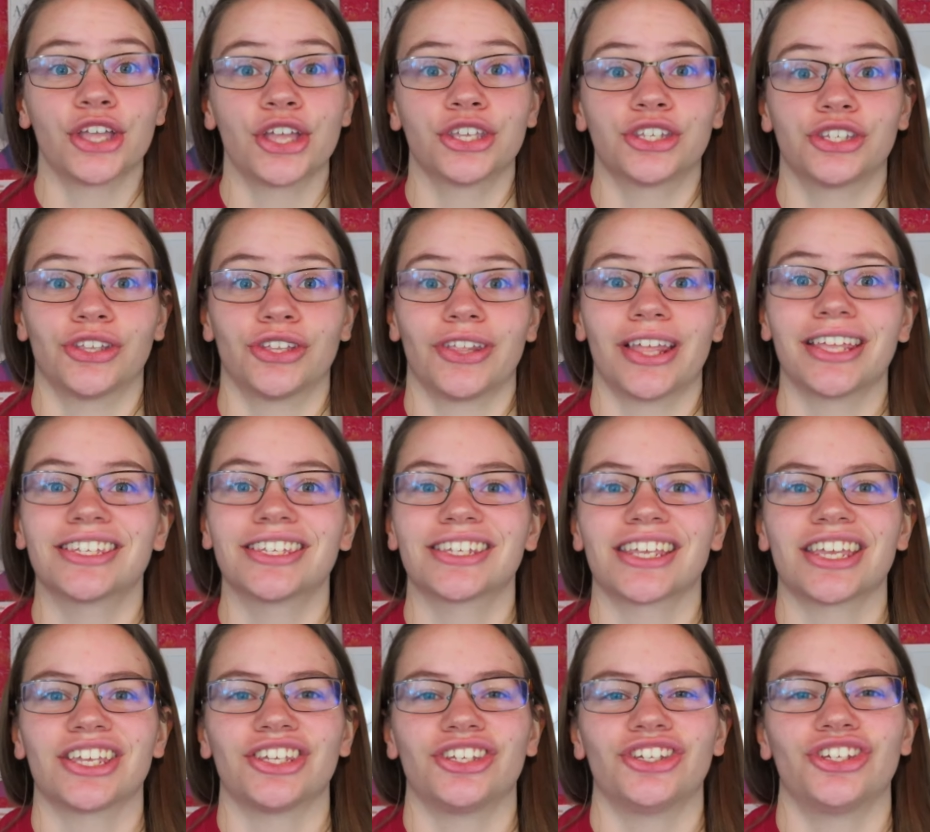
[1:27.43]
So
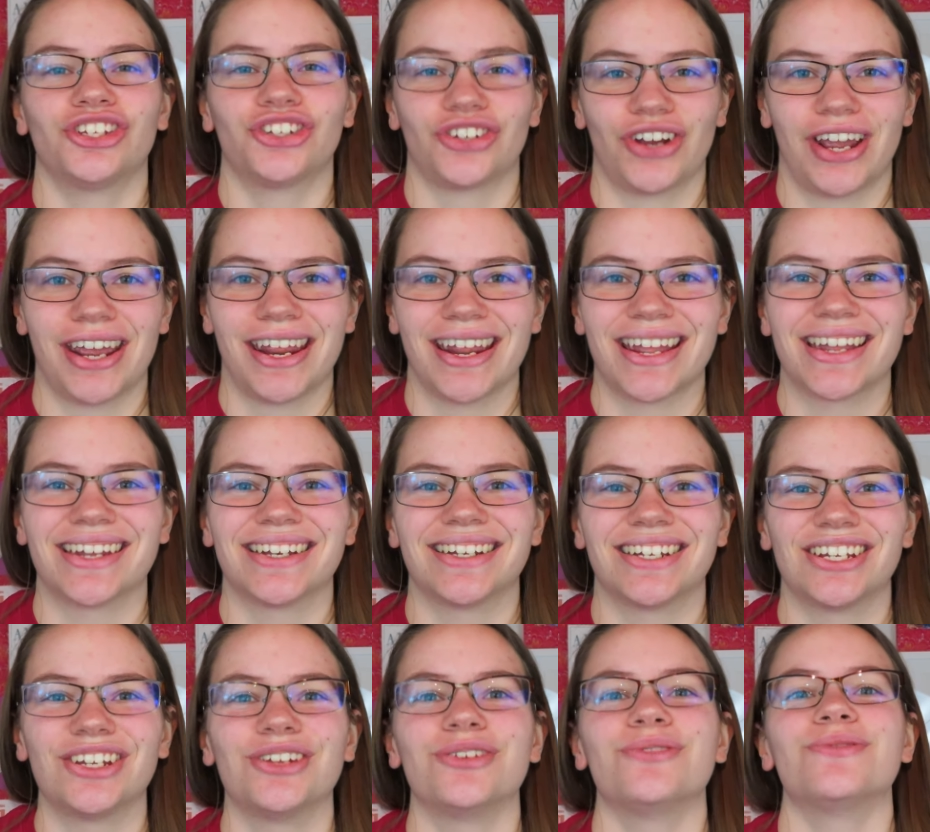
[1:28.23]
let's get straight
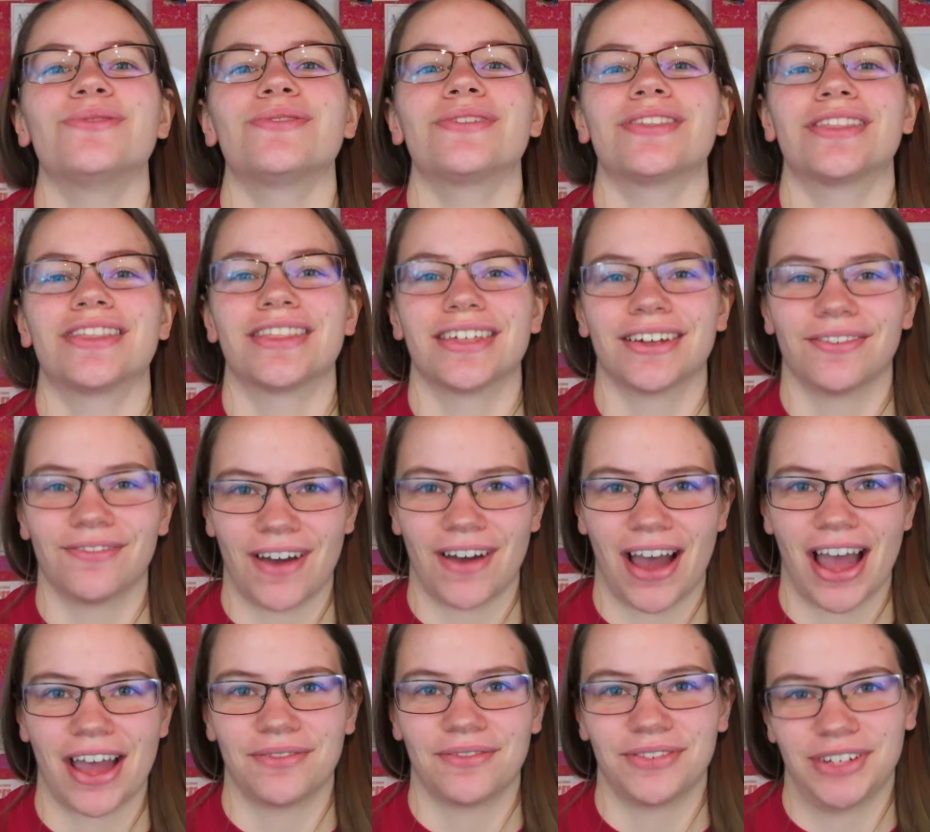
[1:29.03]
into the
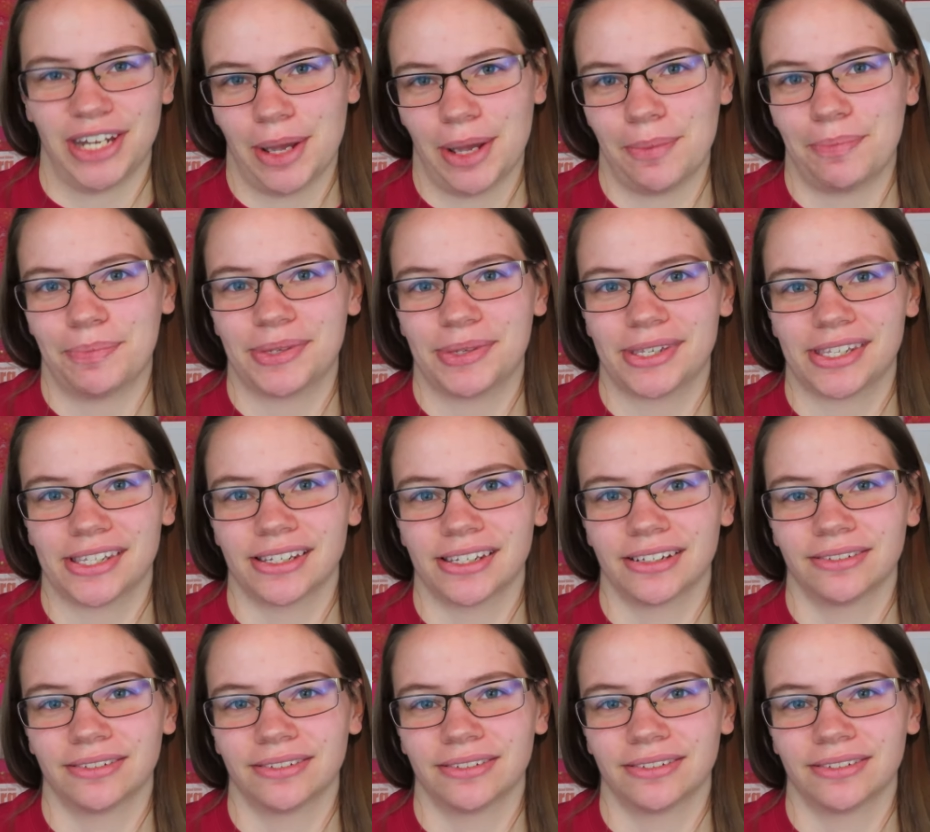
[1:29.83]
5 tips.